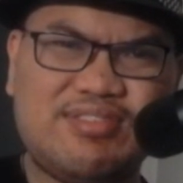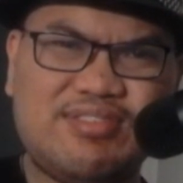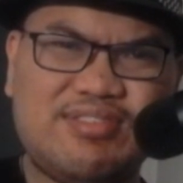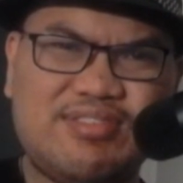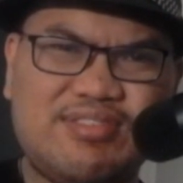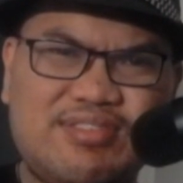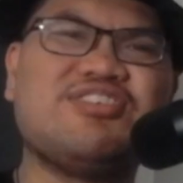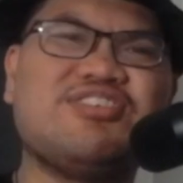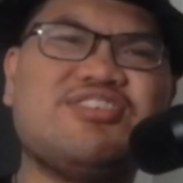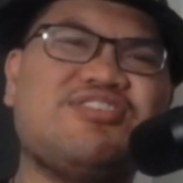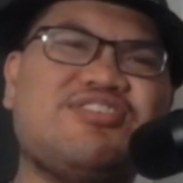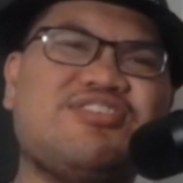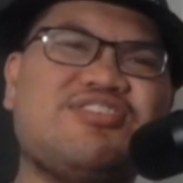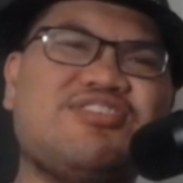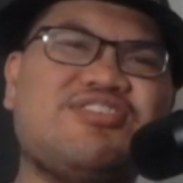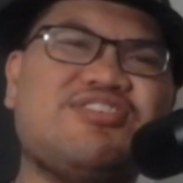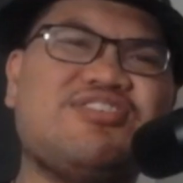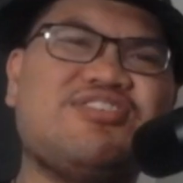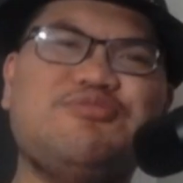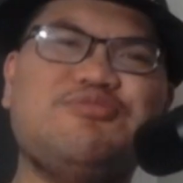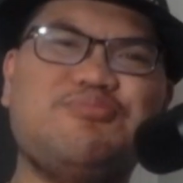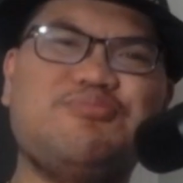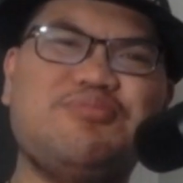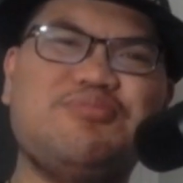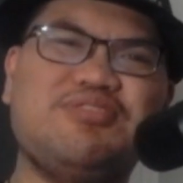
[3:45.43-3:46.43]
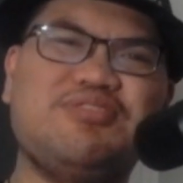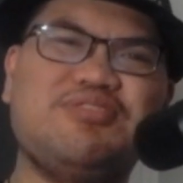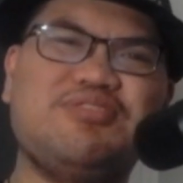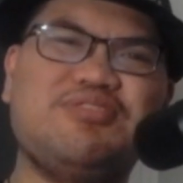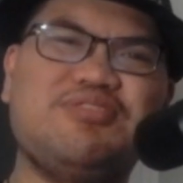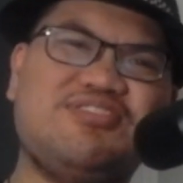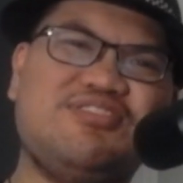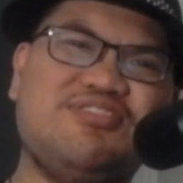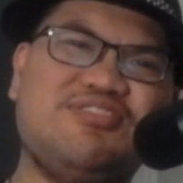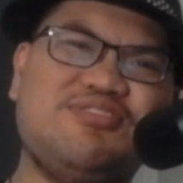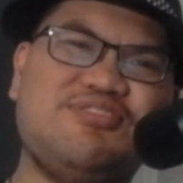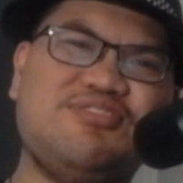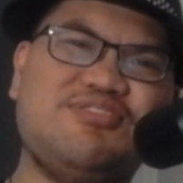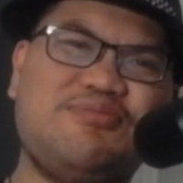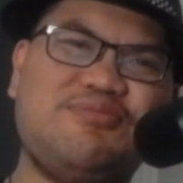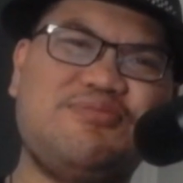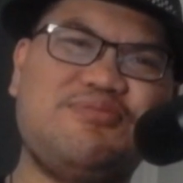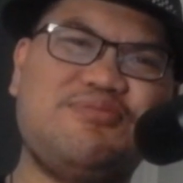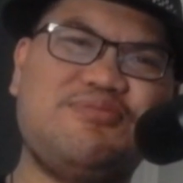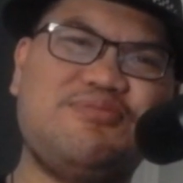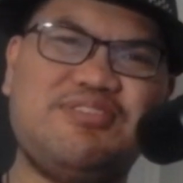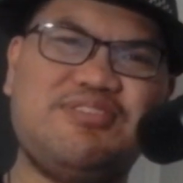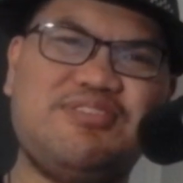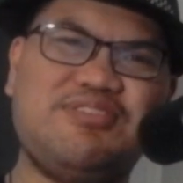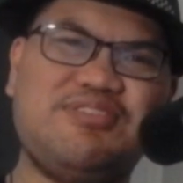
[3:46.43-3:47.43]
just love Yubin's, you know,
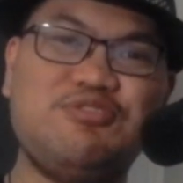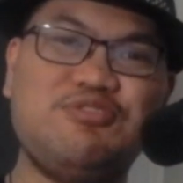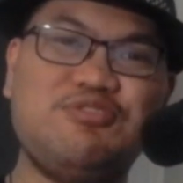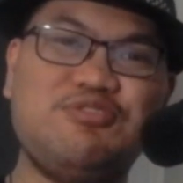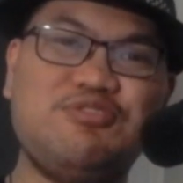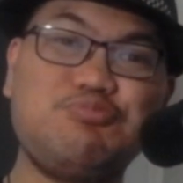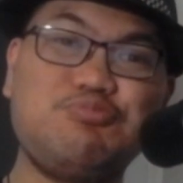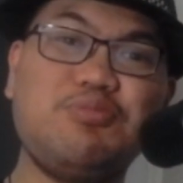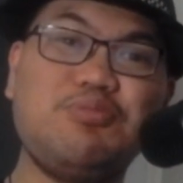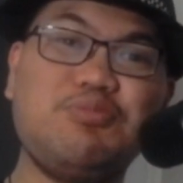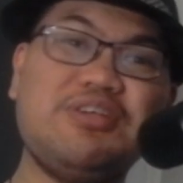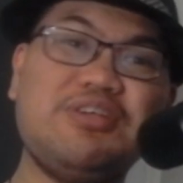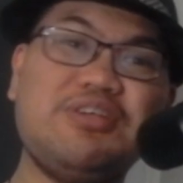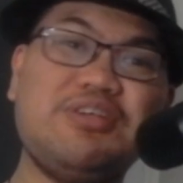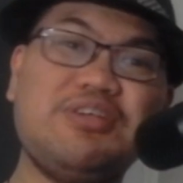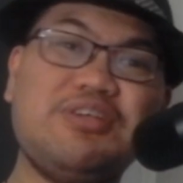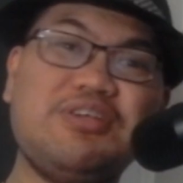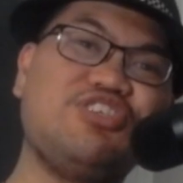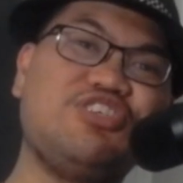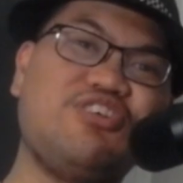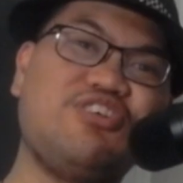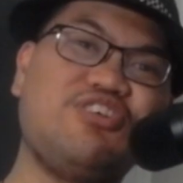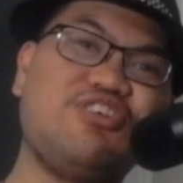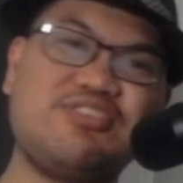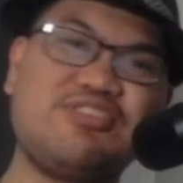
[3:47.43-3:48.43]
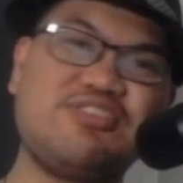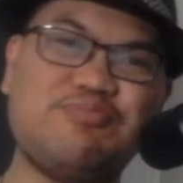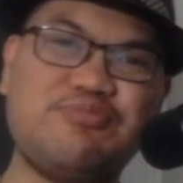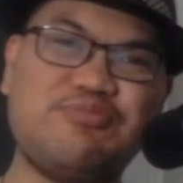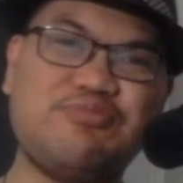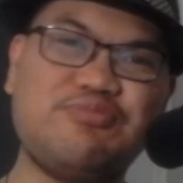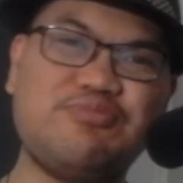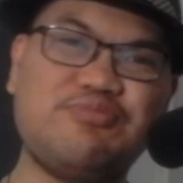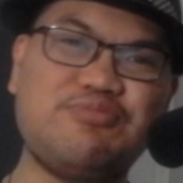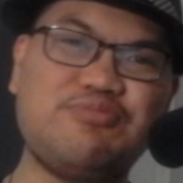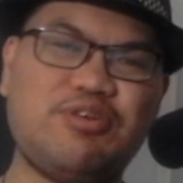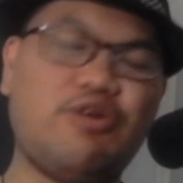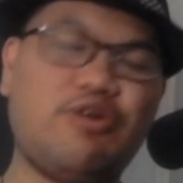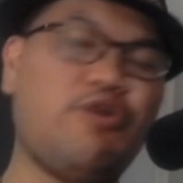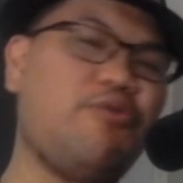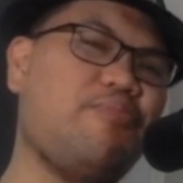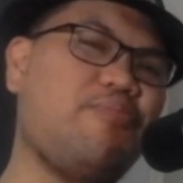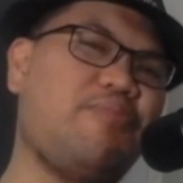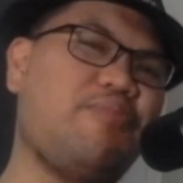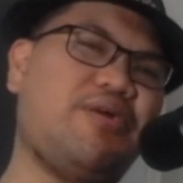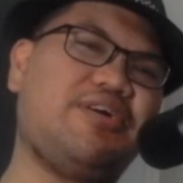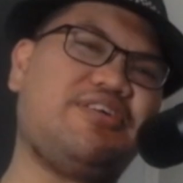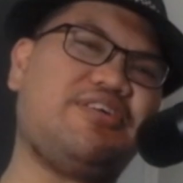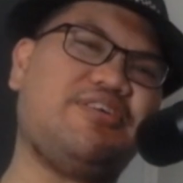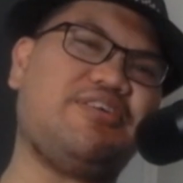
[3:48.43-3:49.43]
and Yubin and G-Yeon's bridge, man. Oh
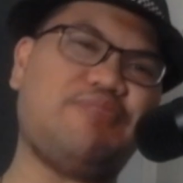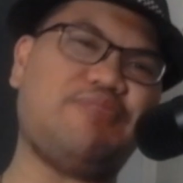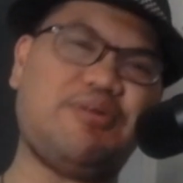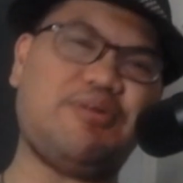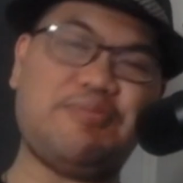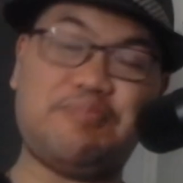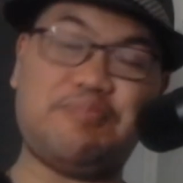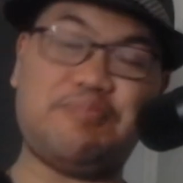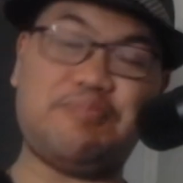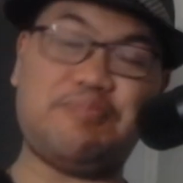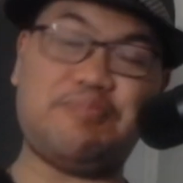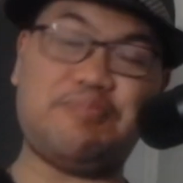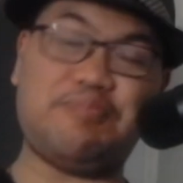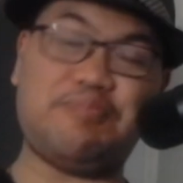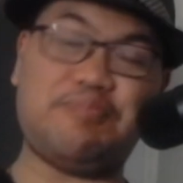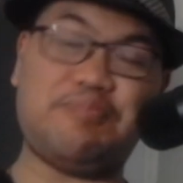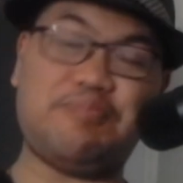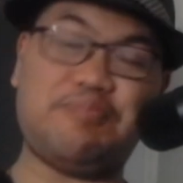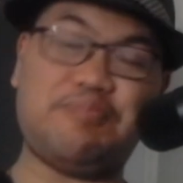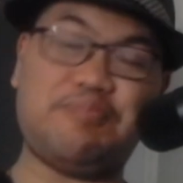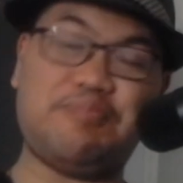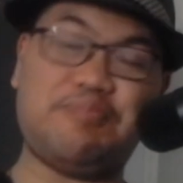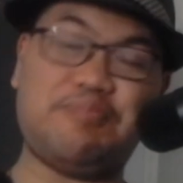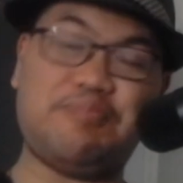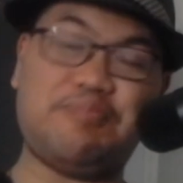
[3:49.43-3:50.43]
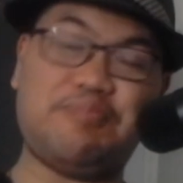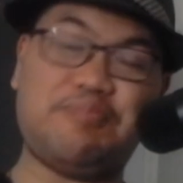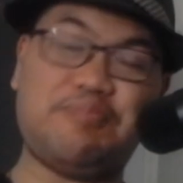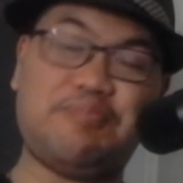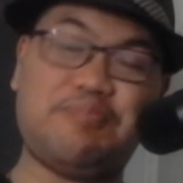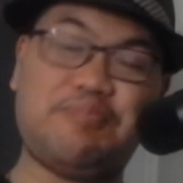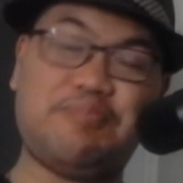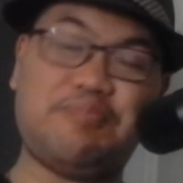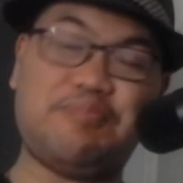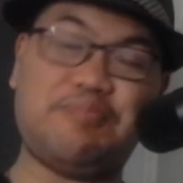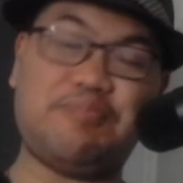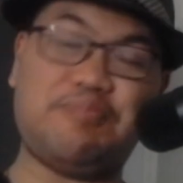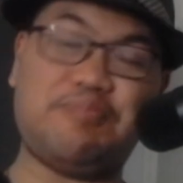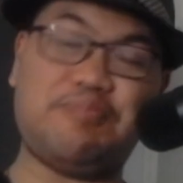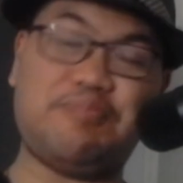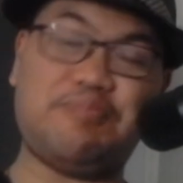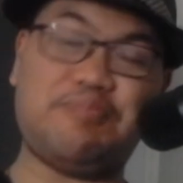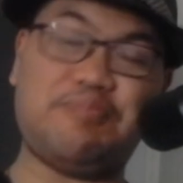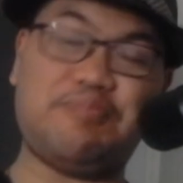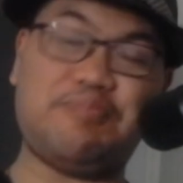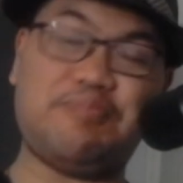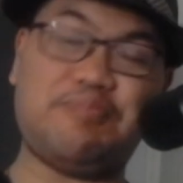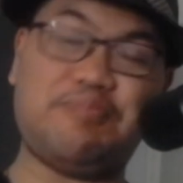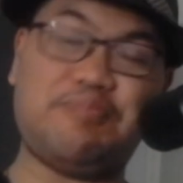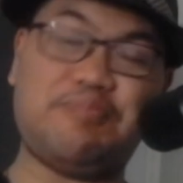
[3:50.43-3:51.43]
my god, my bias, guys.
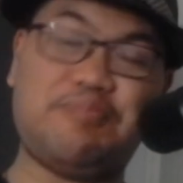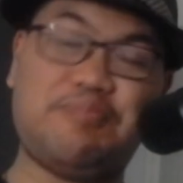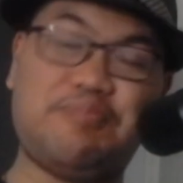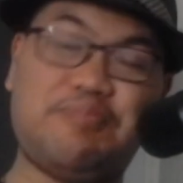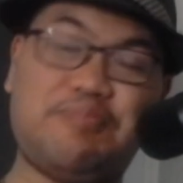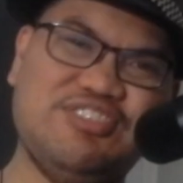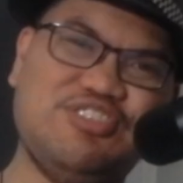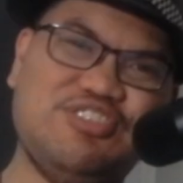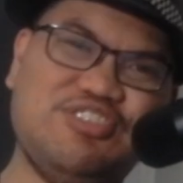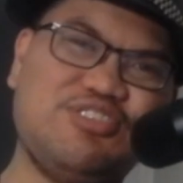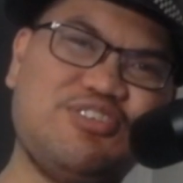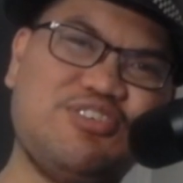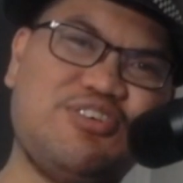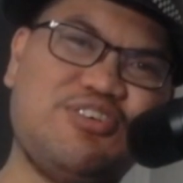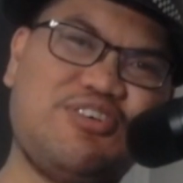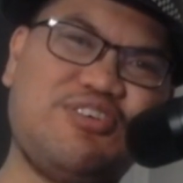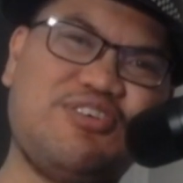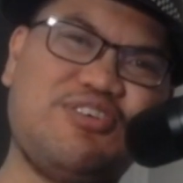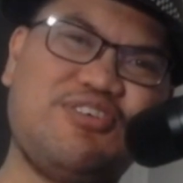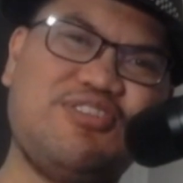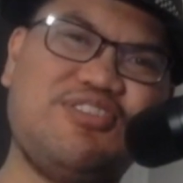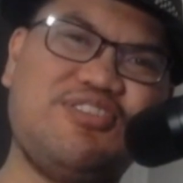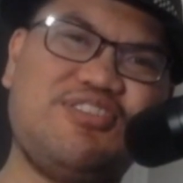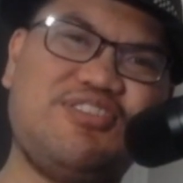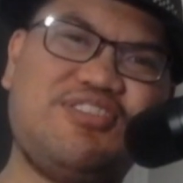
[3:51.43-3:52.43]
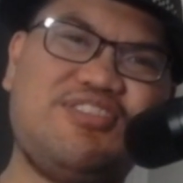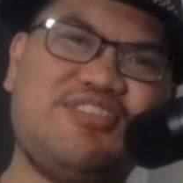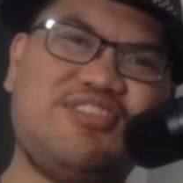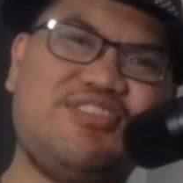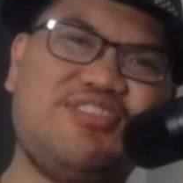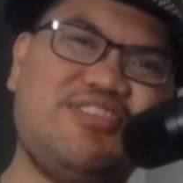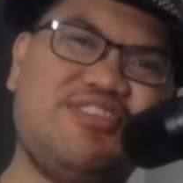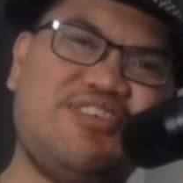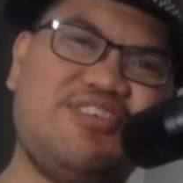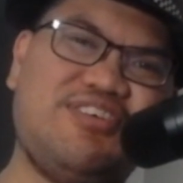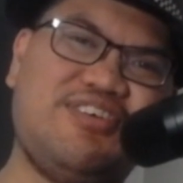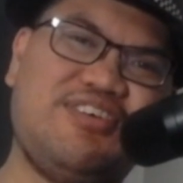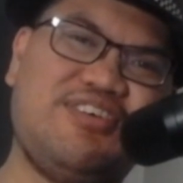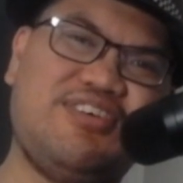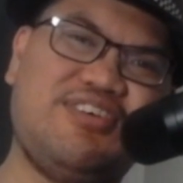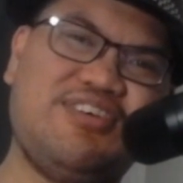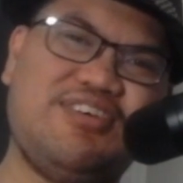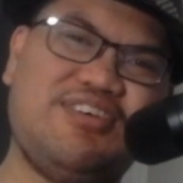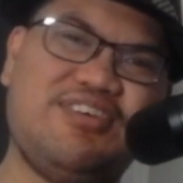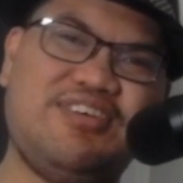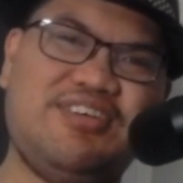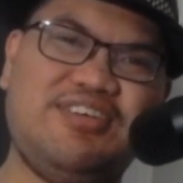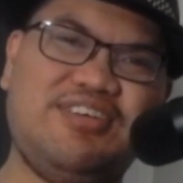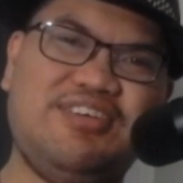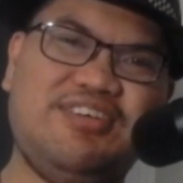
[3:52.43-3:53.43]
G-Yeon.
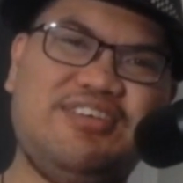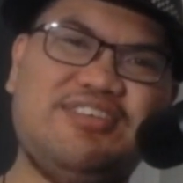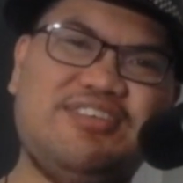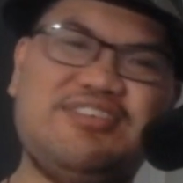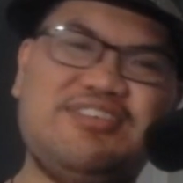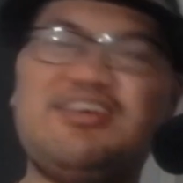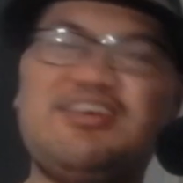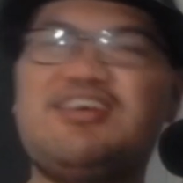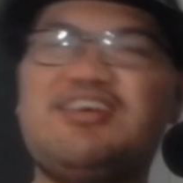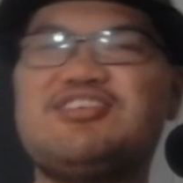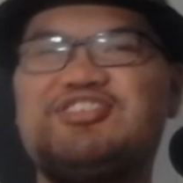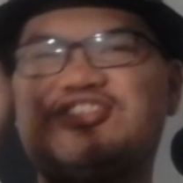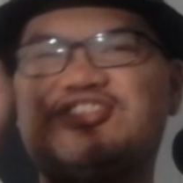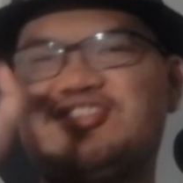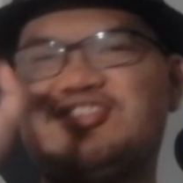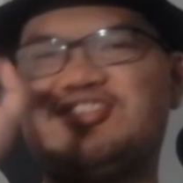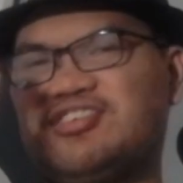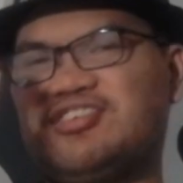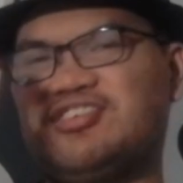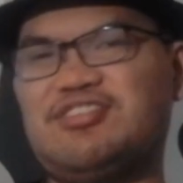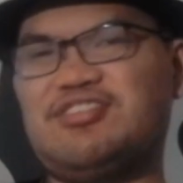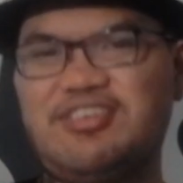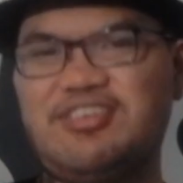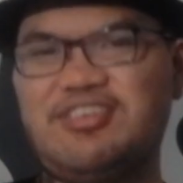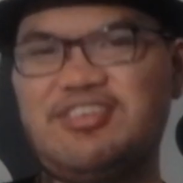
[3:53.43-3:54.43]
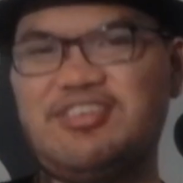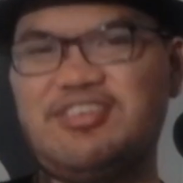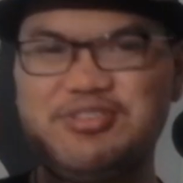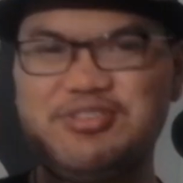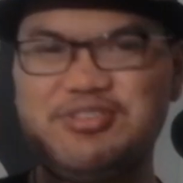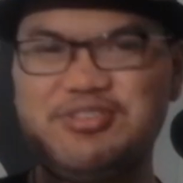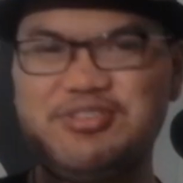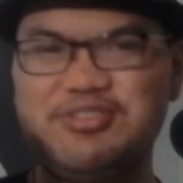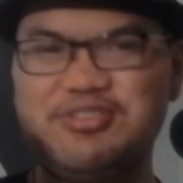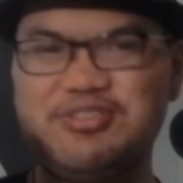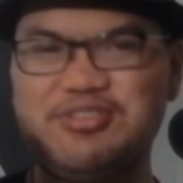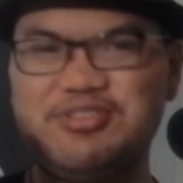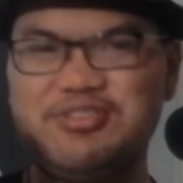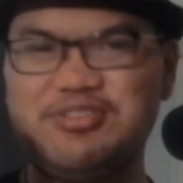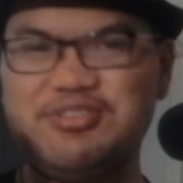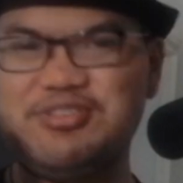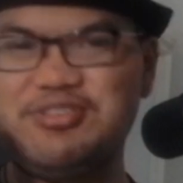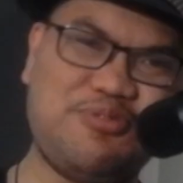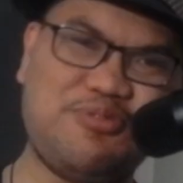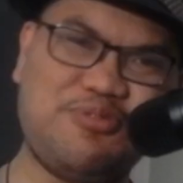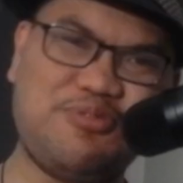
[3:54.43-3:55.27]
Yeah, she's not letting me survive, too.